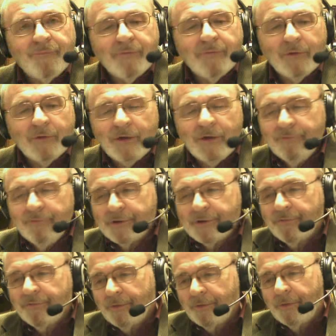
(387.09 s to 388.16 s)
My reference
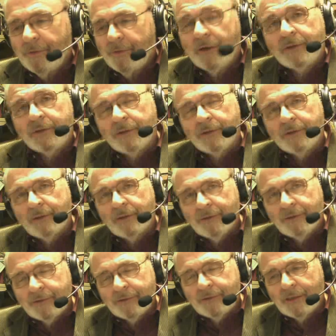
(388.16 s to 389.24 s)
for the part
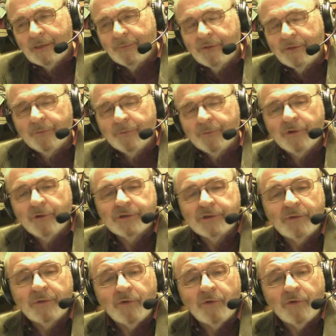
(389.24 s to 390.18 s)
that talked about the Preston